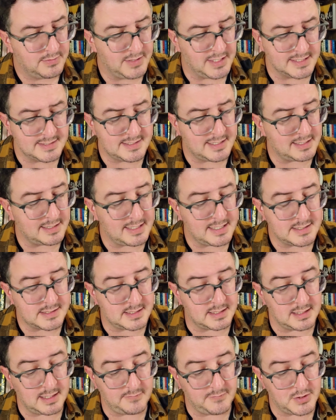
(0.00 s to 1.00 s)
Thoughts like these
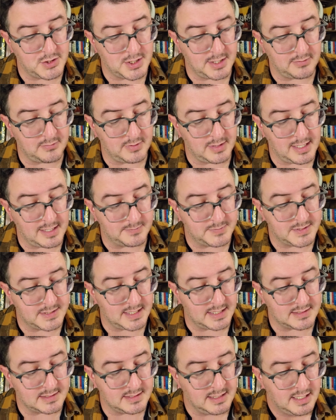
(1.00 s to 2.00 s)
can leave you generally
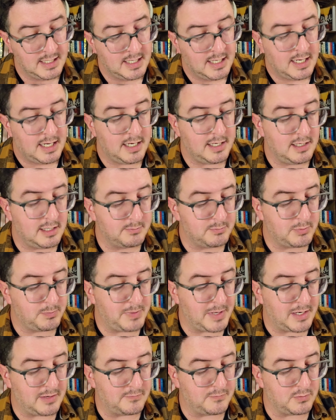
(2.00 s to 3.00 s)
obsessed and
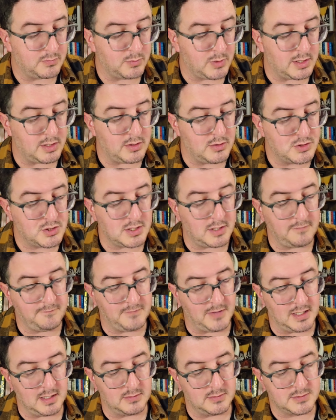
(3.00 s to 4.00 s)
unprepared for what usually
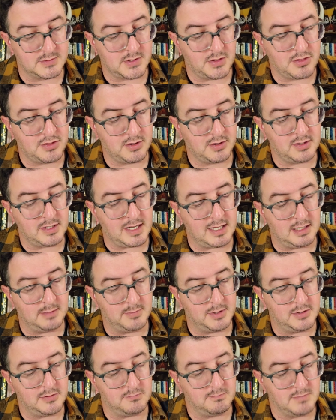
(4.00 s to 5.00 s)
follows the third
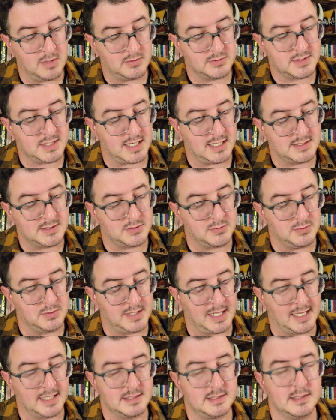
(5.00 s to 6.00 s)
element of most high school
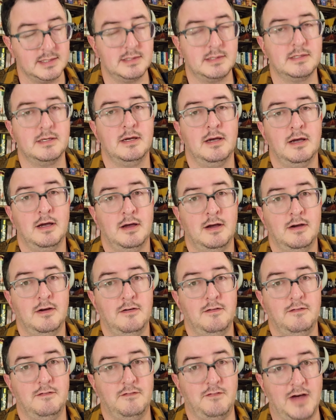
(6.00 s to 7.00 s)
dances
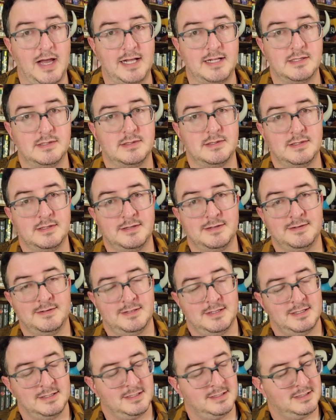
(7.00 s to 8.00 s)
fights.
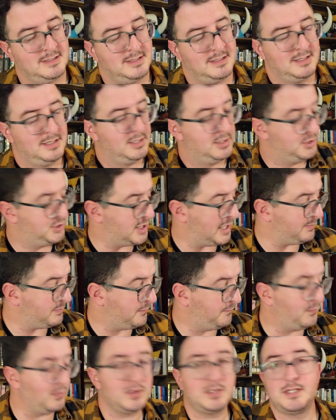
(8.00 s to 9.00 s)

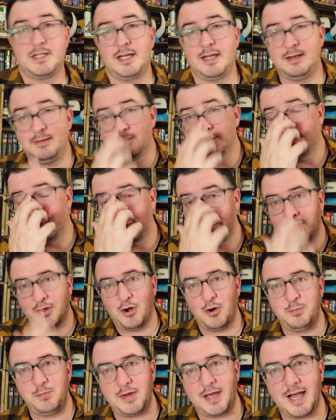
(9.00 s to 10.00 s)
Chapter 14
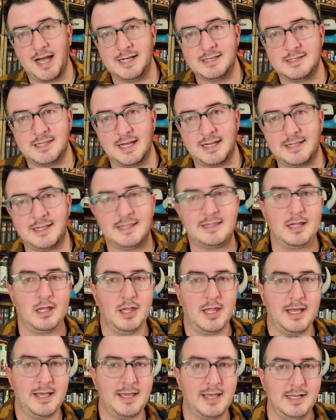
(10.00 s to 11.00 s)
Hope you guys liked it. The
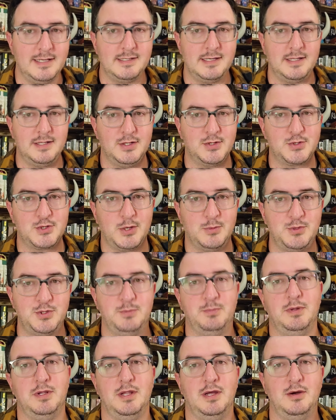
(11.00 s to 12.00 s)
link is in the
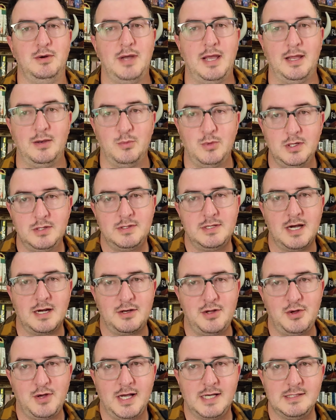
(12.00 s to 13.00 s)
description below, and we'll
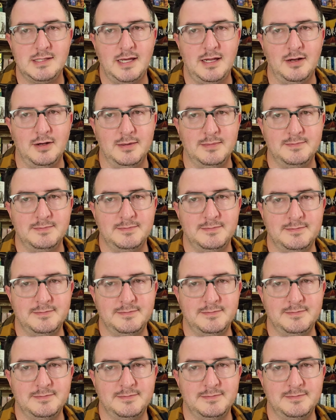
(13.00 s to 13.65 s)
talk to you guys later.